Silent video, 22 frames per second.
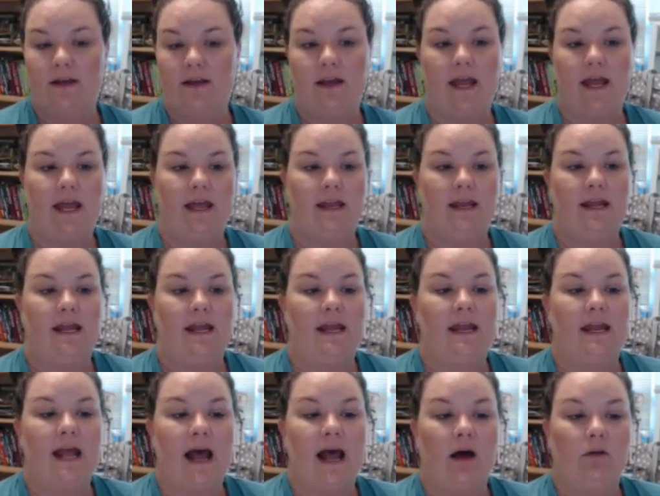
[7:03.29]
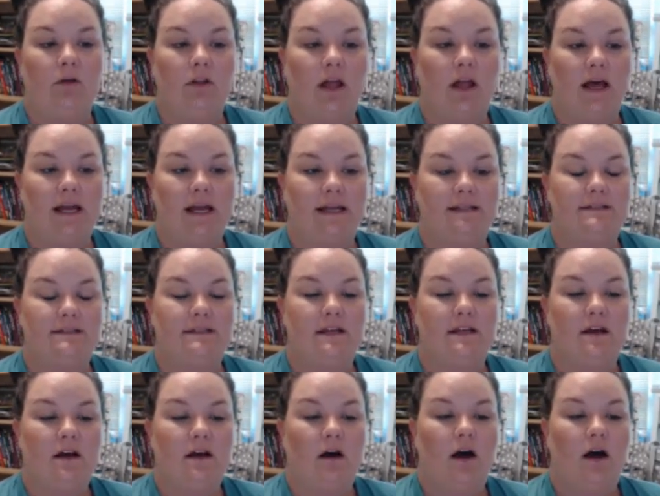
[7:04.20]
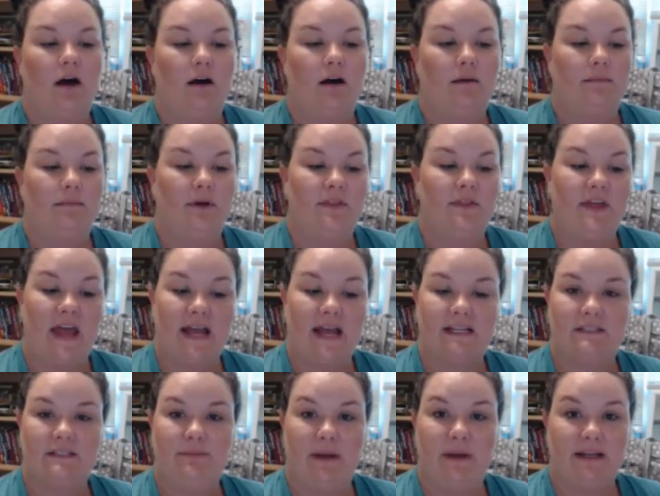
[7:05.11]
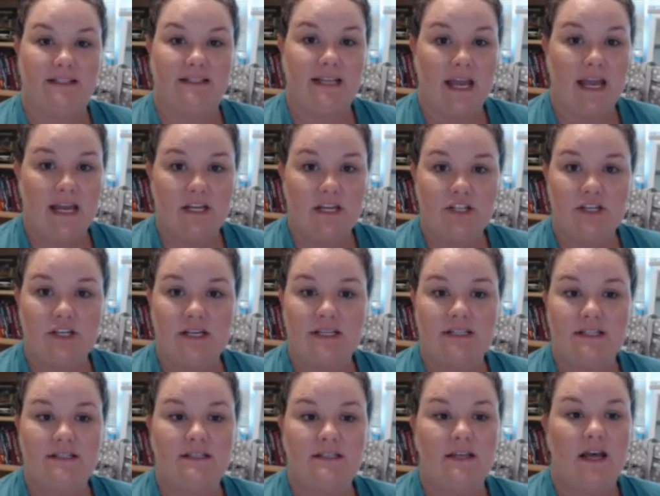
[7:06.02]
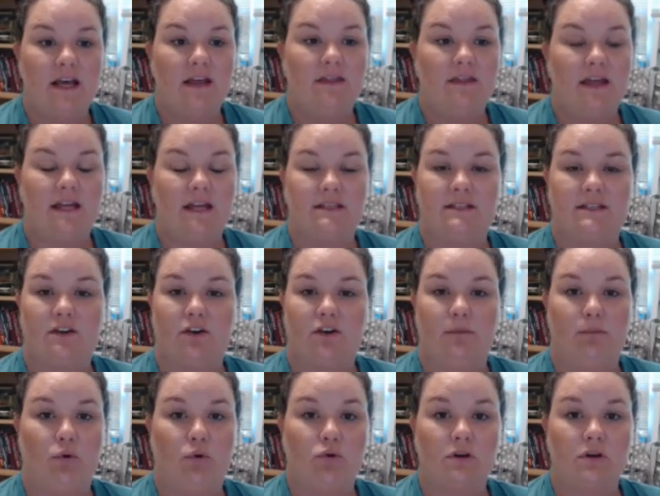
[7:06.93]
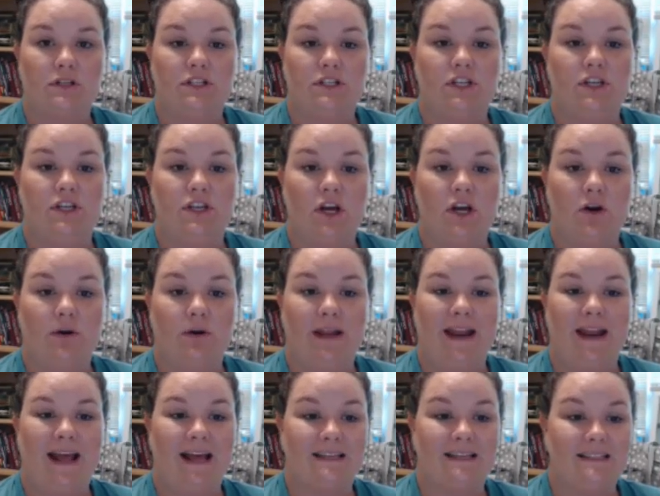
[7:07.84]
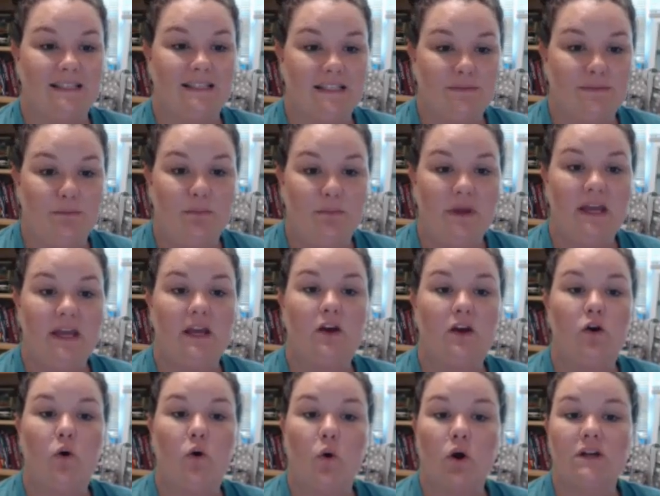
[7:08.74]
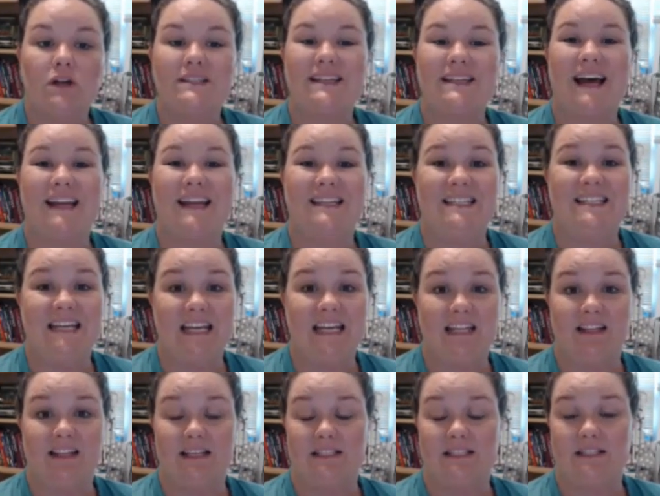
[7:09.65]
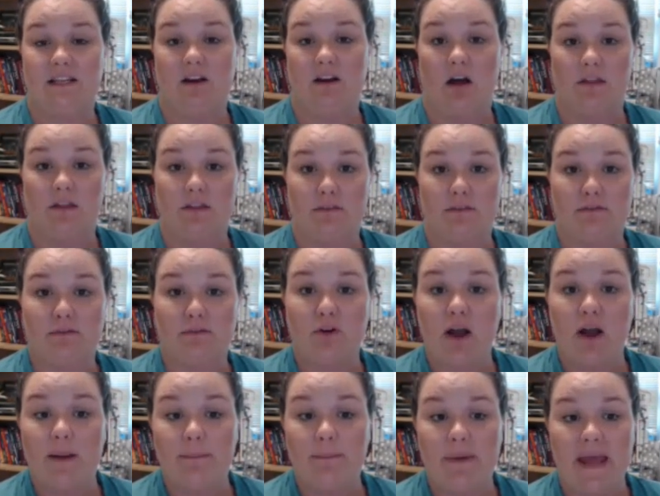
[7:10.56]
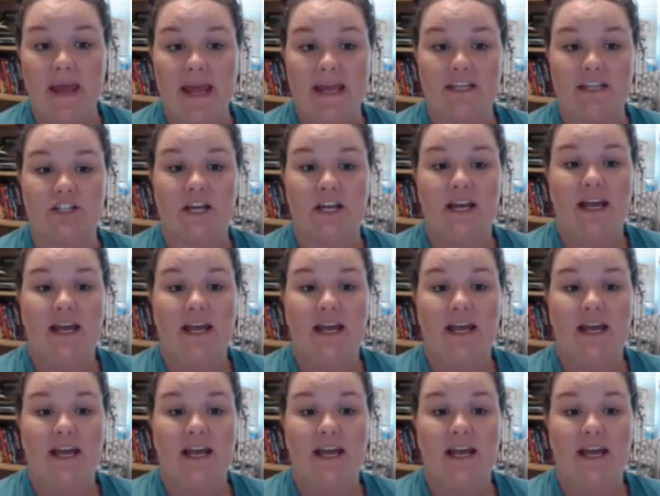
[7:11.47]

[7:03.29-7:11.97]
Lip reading: And it outlines the expectations, things that are important to note. It has this big course ID listed on the front page.